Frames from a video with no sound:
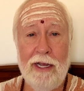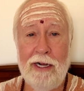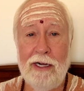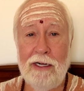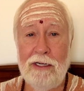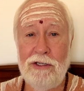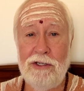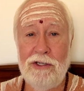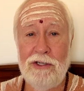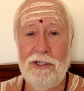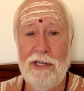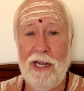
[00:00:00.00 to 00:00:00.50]

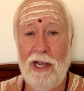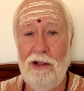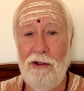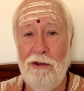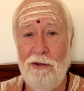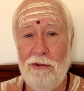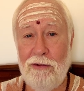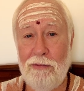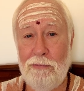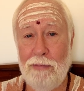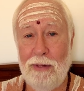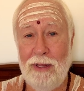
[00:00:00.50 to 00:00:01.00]
a
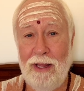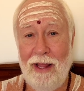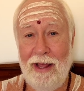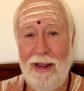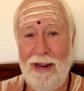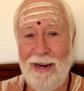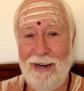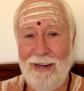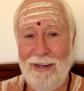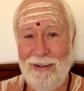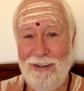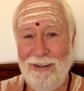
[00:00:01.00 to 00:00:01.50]
stealth
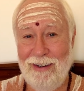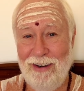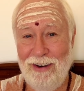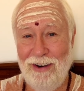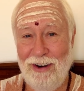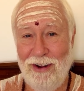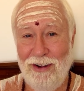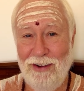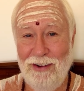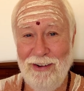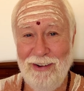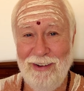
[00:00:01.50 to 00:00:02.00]
plane, you
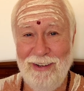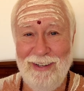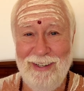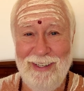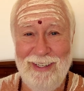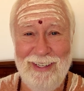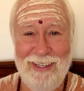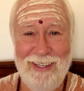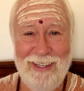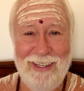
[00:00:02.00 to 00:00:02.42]
know?